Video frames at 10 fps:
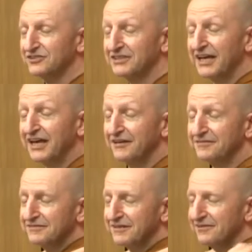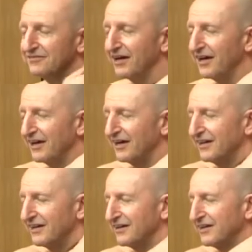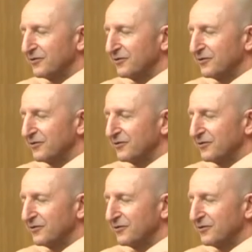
good king, uh,